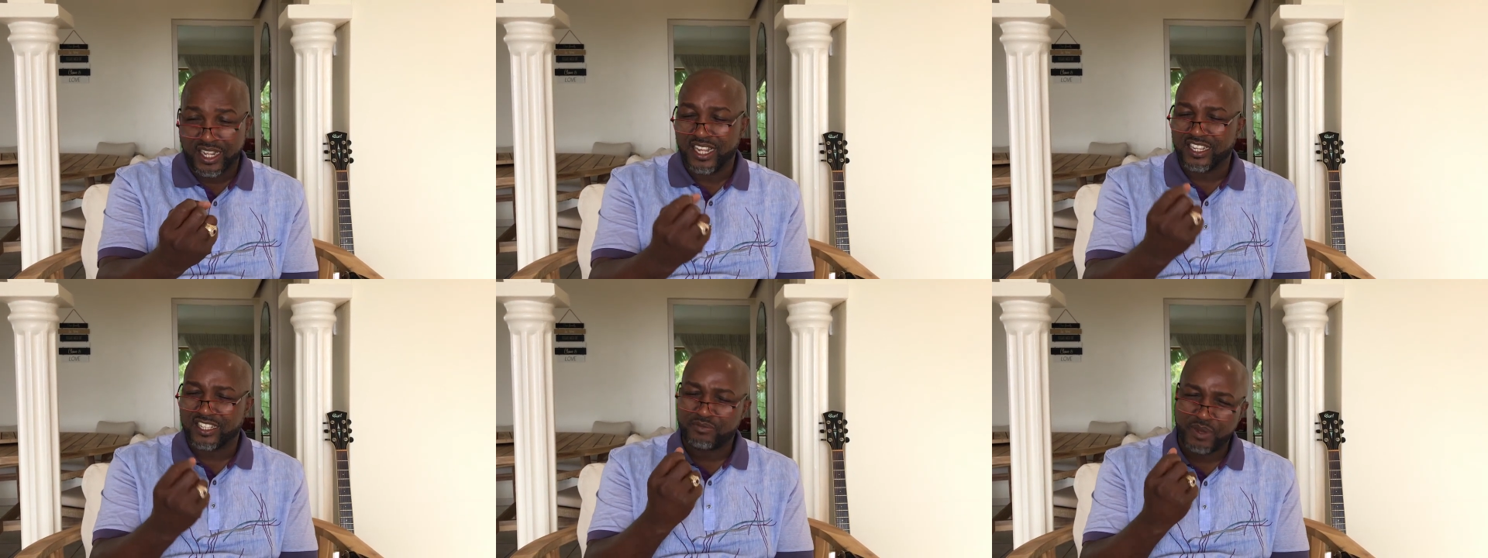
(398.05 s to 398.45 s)

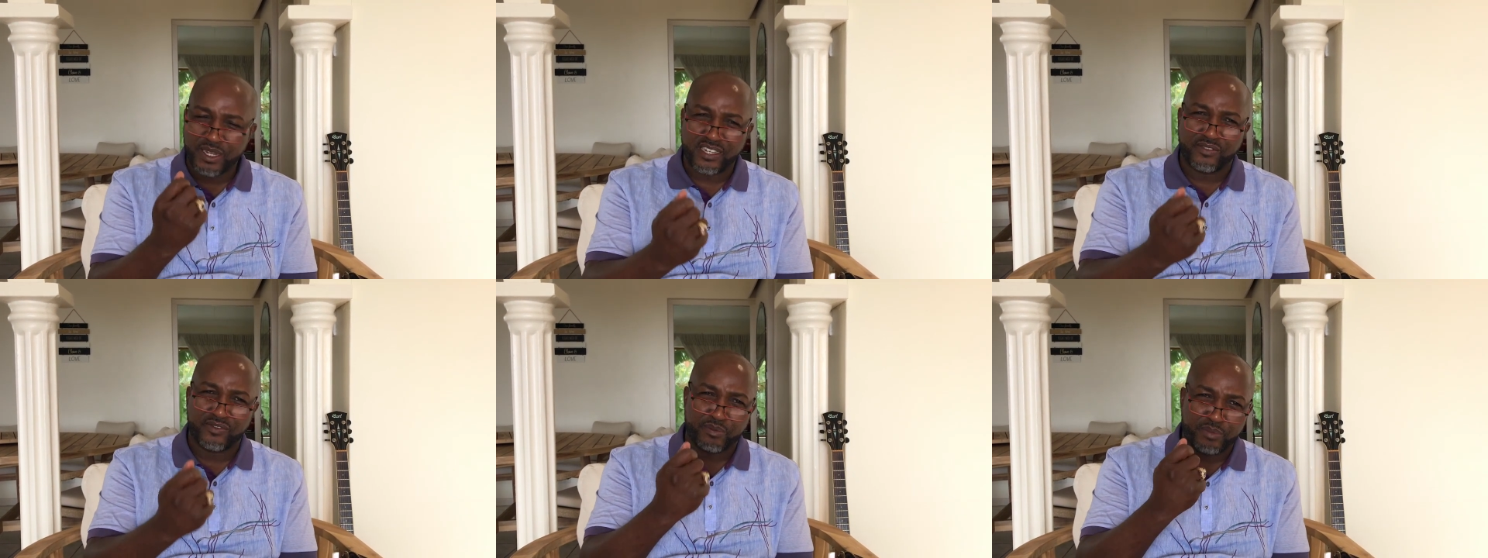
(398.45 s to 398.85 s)

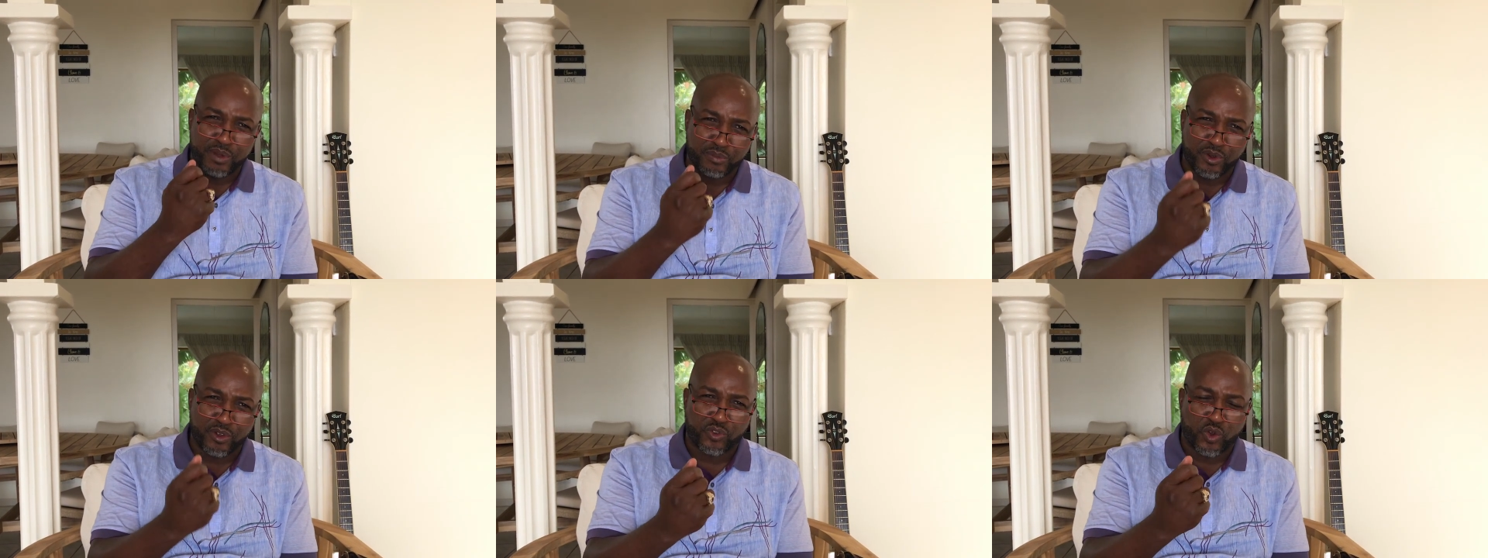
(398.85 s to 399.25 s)
especially if the
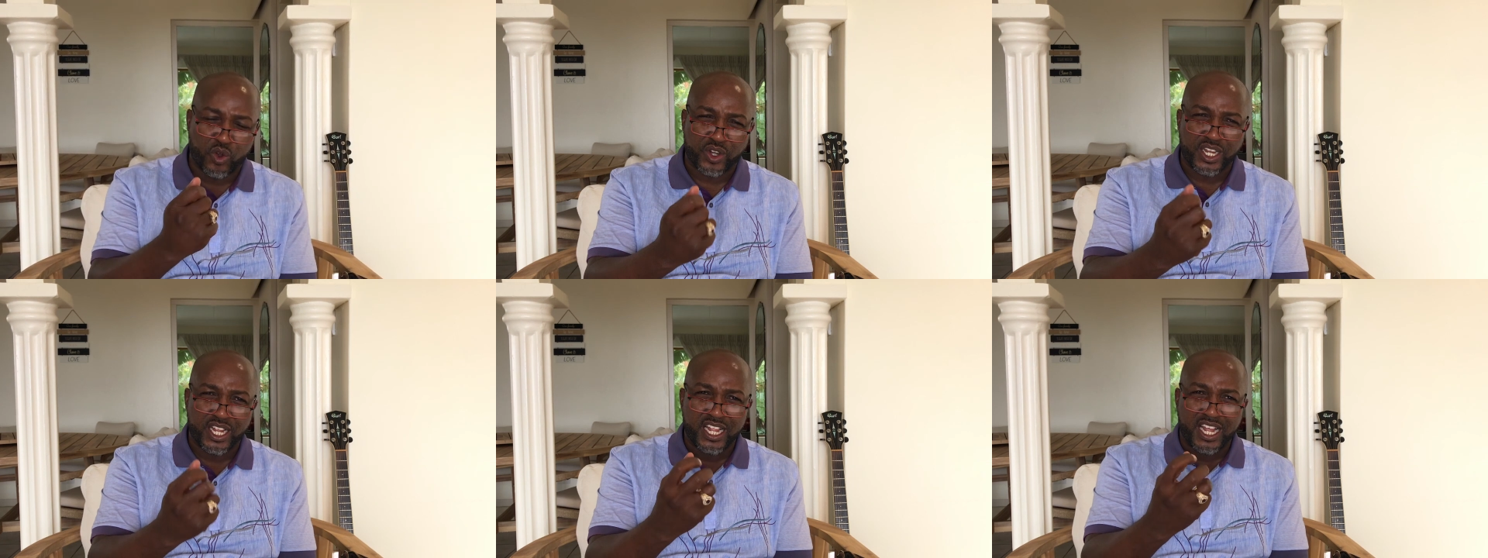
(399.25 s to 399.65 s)
people of
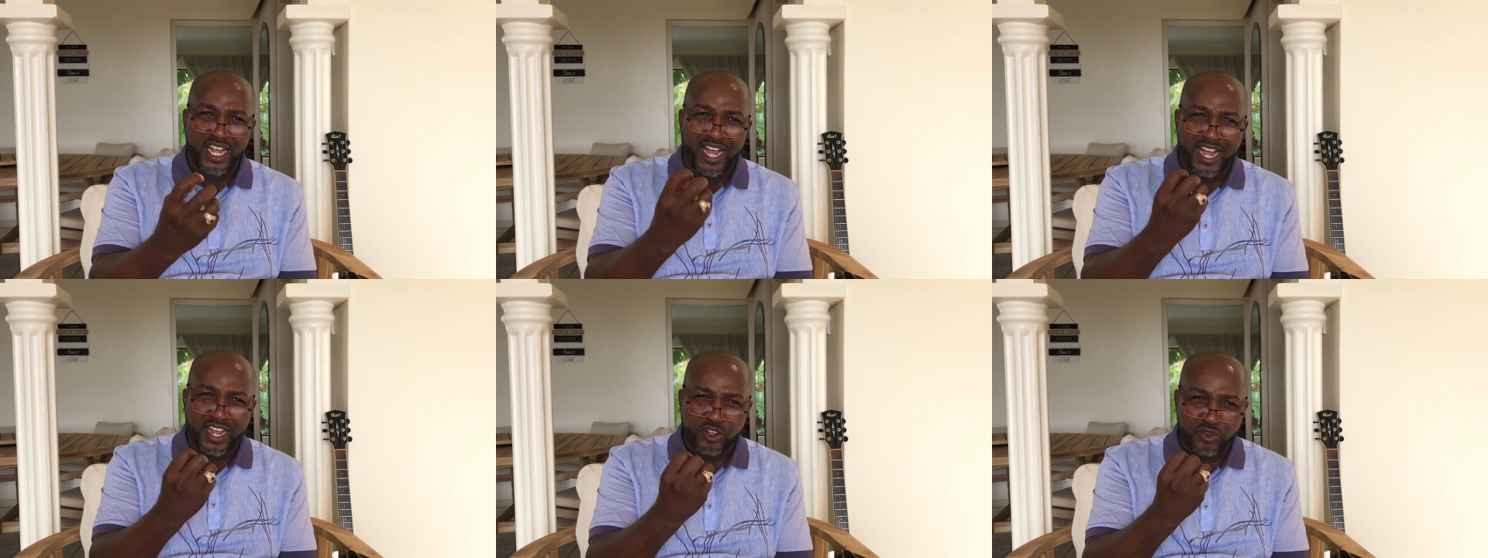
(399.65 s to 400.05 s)
God
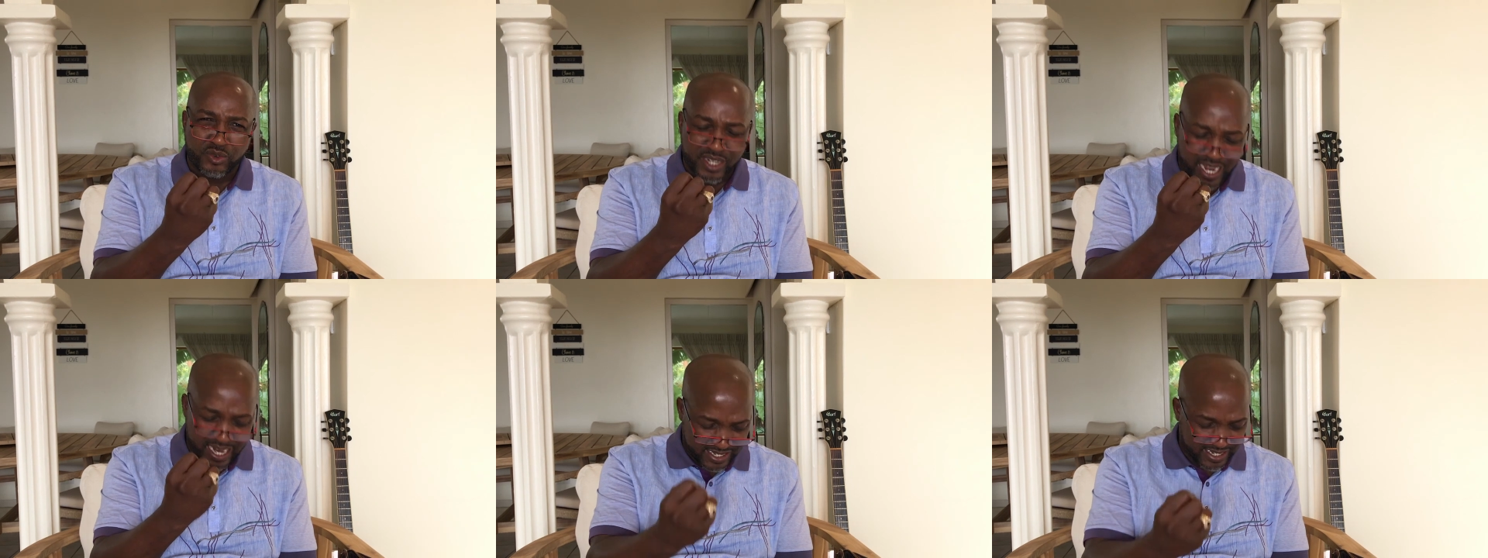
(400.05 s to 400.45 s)
are
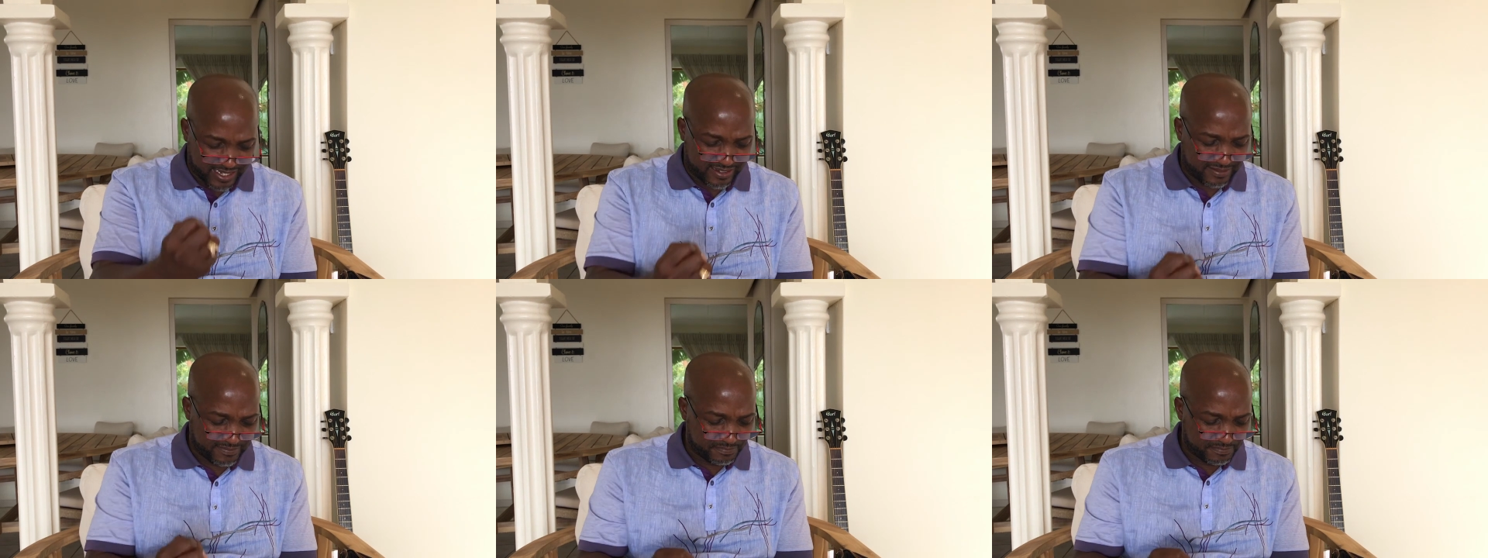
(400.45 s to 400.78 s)
united